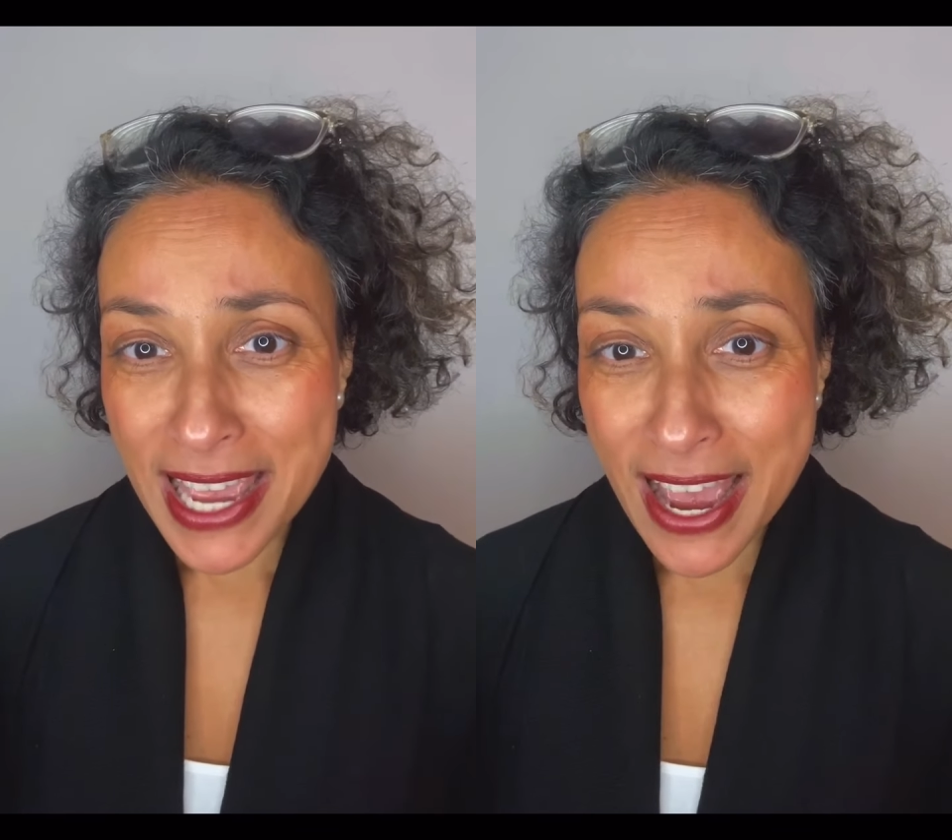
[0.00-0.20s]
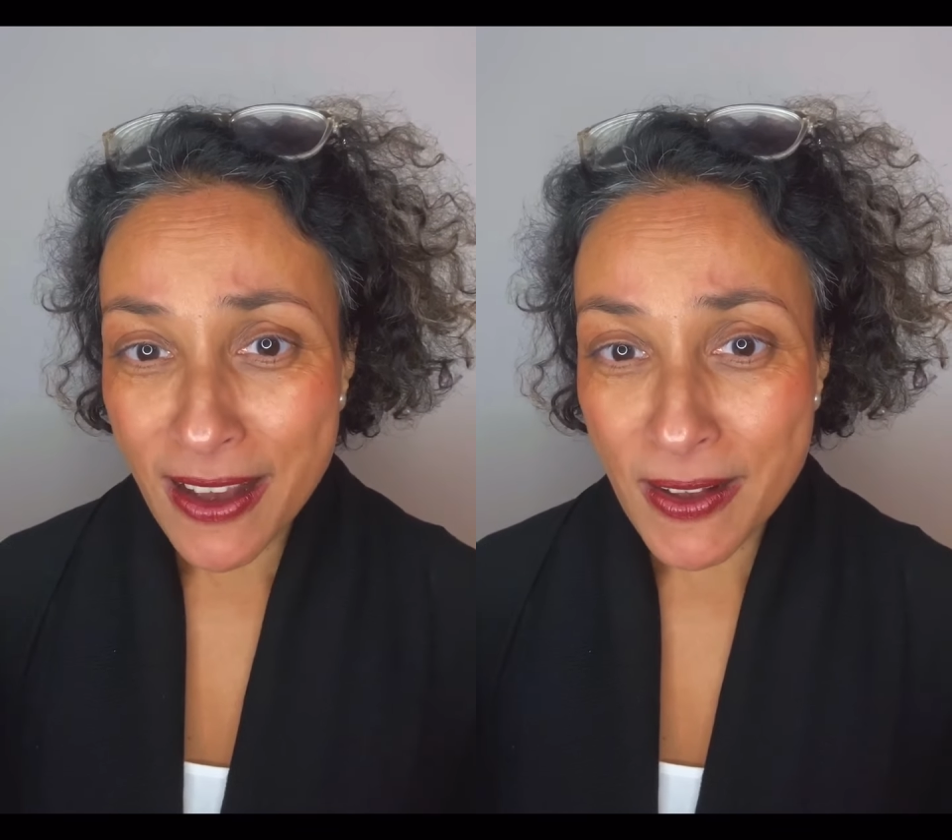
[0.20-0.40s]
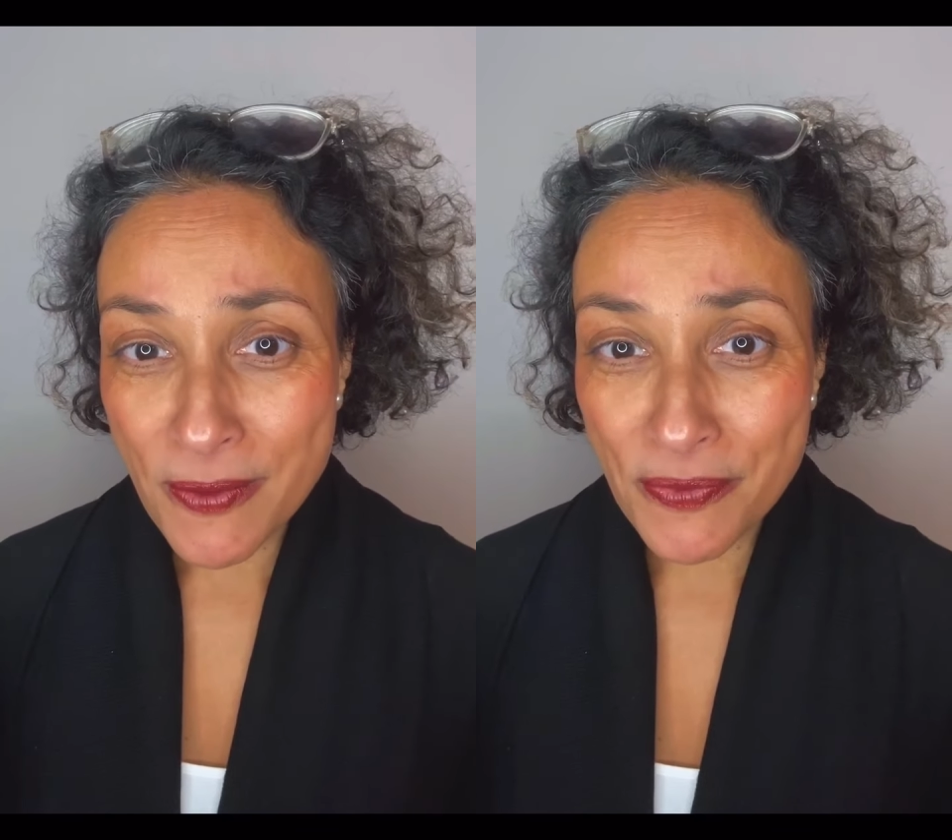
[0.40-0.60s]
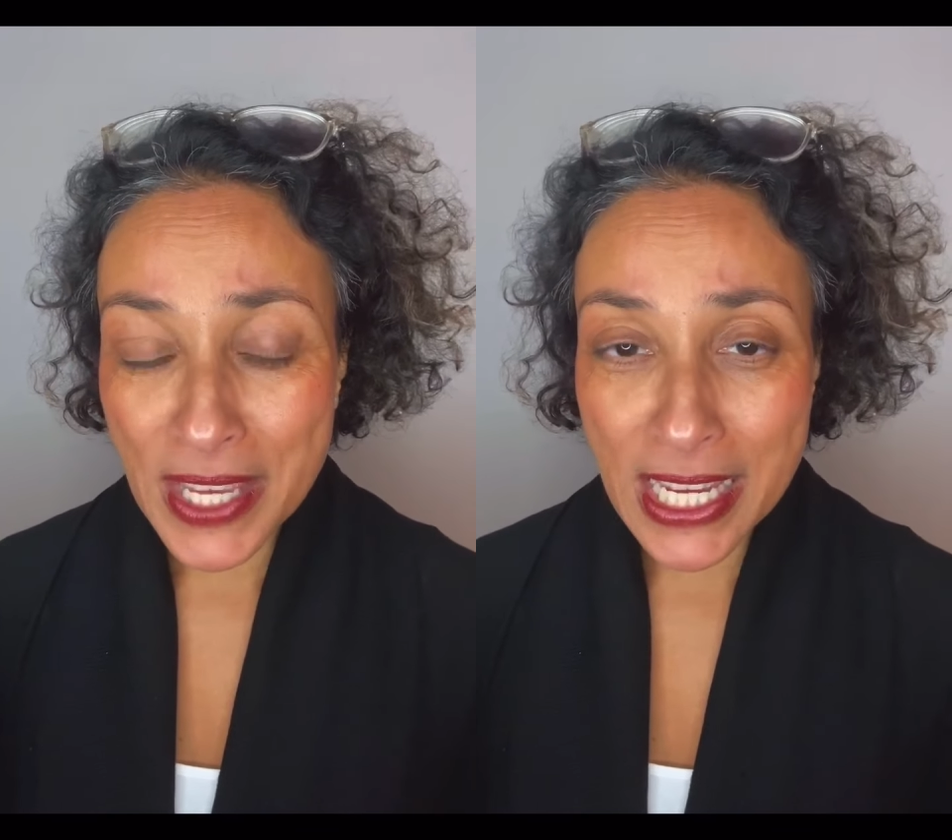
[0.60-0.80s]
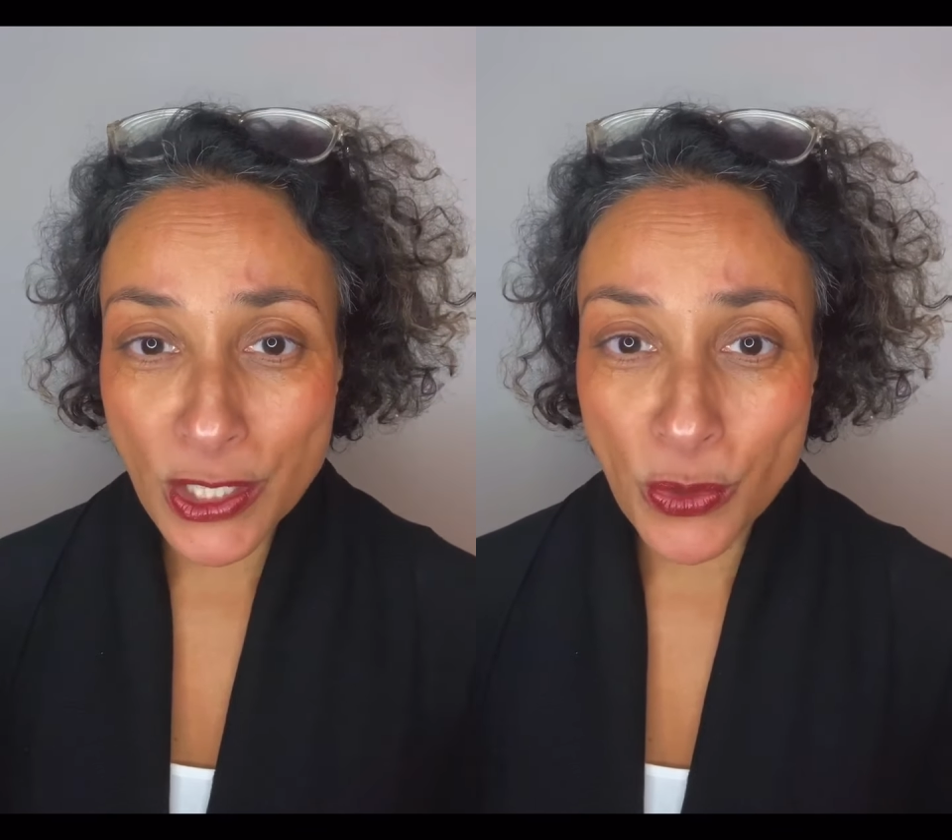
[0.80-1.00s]

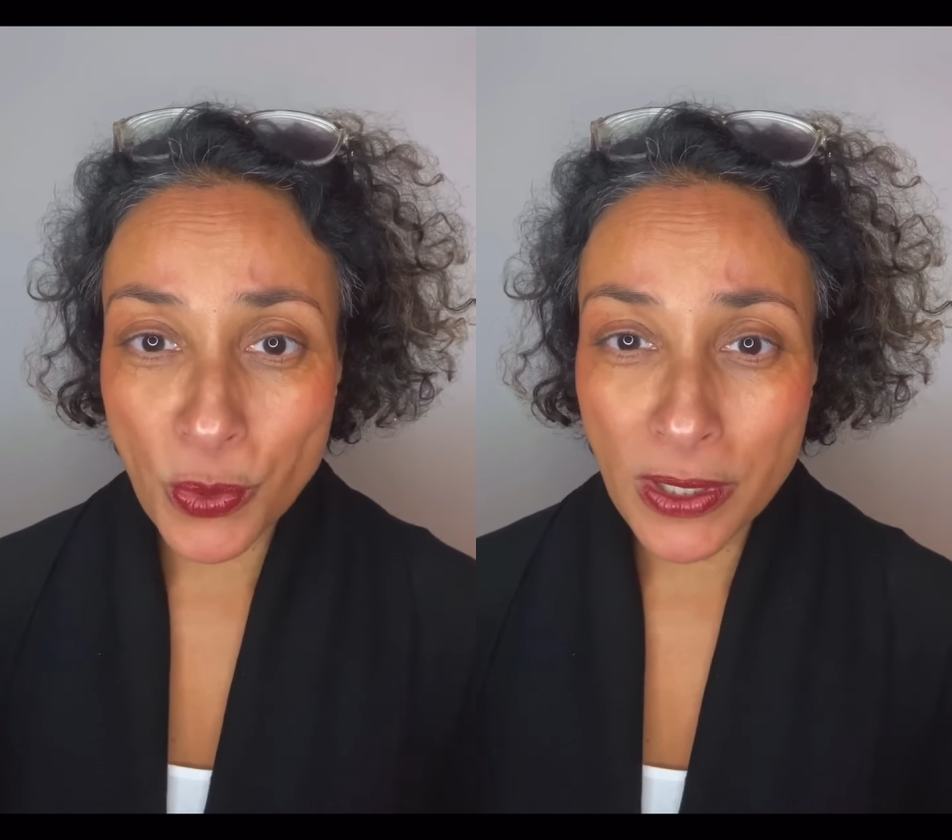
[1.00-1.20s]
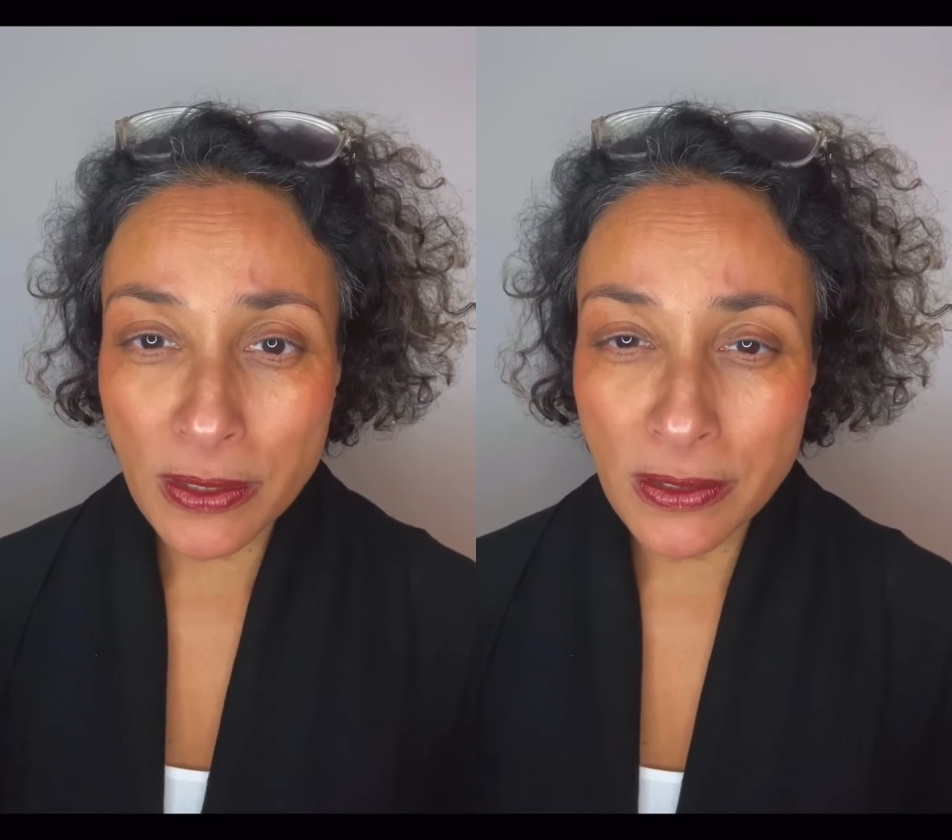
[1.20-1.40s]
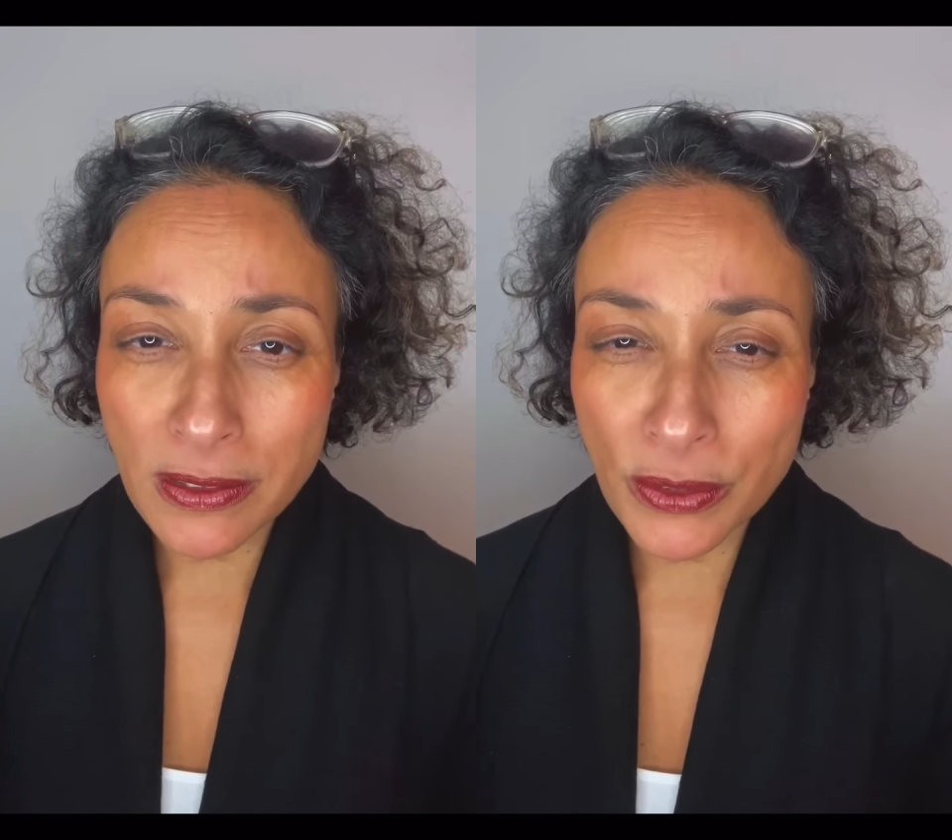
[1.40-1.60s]
It will